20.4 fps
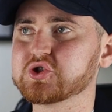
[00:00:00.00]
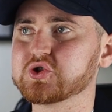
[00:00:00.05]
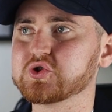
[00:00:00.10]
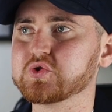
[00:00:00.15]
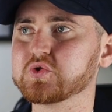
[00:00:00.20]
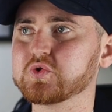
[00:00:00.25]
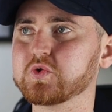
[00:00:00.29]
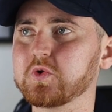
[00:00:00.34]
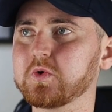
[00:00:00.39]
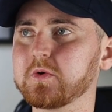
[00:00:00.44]

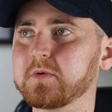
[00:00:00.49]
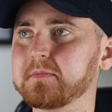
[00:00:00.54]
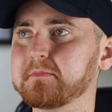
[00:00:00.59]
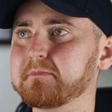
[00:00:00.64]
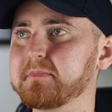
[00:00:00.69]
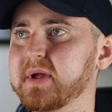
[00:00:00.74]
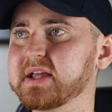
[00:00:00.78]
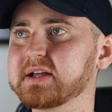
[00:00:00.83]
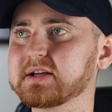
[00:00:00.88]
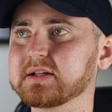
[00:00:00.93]
to
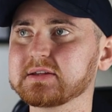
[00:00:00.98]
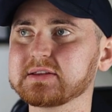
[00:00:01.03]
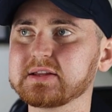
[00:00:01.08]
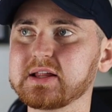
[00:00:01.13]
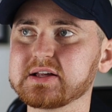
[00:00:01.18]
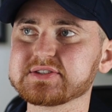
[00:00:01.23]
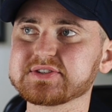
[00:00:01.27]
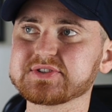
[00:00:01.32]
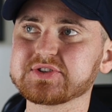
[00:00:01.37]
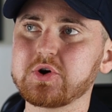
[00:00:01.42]
make
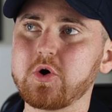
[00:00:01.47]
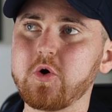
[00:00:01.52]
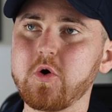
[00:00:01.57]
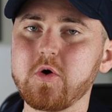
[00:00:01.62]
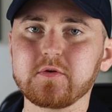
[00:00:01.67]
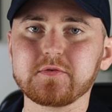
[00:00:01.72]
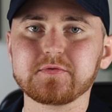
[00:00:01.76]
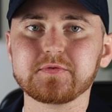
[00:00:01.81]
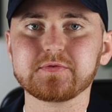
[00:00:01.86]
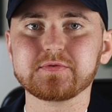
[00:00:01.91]
lots
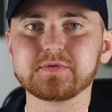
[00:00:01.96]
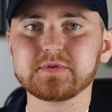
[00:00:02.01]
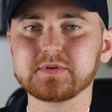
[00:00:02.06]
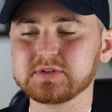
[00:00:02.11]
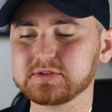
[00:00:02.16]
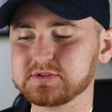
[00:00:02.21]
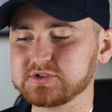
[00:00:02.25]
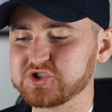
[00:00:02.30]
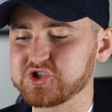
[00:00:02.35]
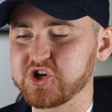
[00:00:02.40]
of
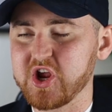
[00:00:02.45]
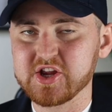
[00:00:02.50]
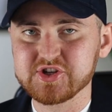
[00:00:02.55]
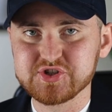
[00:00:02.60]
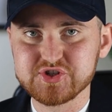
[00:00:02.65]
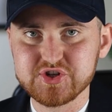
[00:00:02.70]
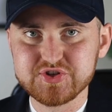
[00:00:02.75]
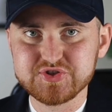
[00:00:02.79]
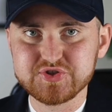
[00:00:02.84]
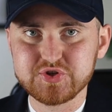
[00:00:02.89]

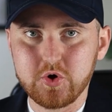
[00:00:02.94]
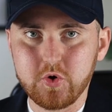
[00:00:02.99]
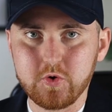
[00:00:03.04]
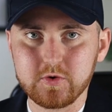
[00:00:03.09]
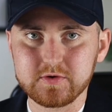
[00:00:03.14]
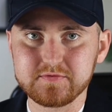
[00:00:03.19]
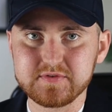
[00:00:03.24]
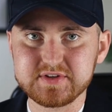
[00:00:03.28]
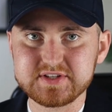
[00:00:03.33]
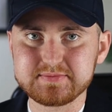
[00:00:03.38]
changes
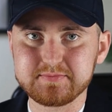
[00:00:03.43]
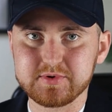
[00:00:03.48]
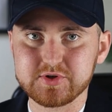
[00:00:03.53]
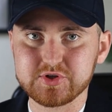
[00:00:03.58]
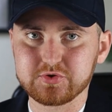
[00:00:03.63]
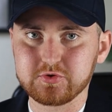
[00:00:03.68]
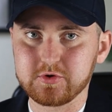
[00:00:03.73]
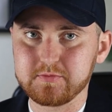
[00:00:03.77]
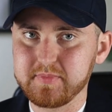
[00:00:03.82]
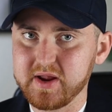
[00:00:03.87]
on this
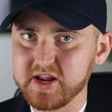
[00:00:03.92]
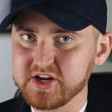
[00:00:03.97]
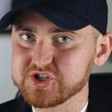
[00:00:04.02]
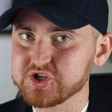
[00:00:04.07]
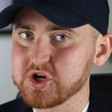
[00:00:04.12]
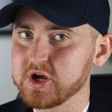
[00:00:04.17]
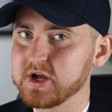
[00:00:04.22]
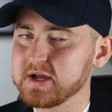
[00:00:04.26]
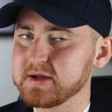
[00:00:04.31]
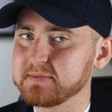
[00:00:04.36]
particular
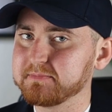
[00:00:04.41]
page,